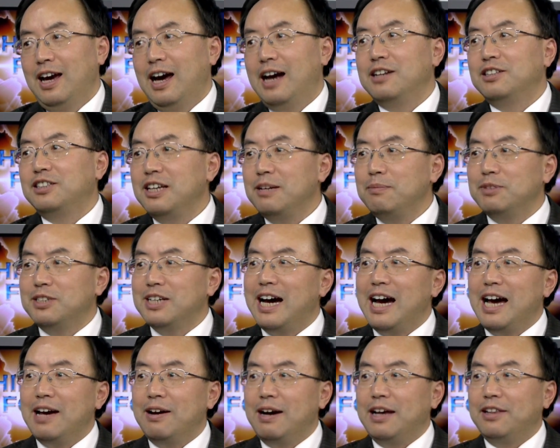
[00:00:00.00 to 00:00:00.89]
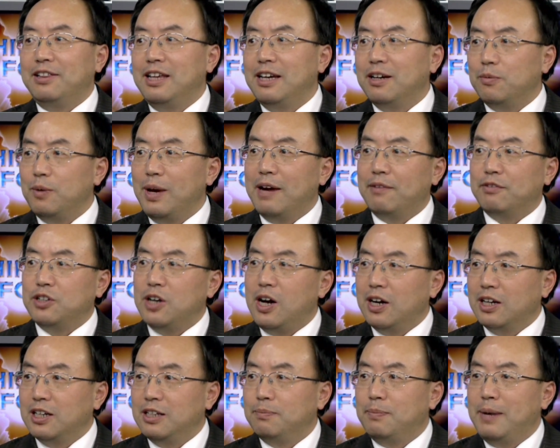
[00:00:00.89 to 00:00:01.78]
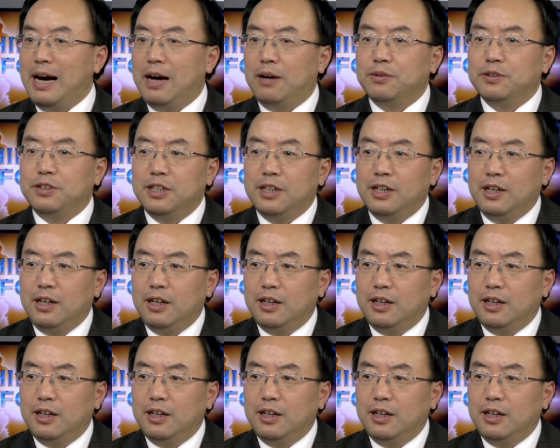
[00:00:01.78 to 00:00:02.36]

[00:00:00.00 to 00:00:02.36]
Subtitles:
At the same time, I think we have talked about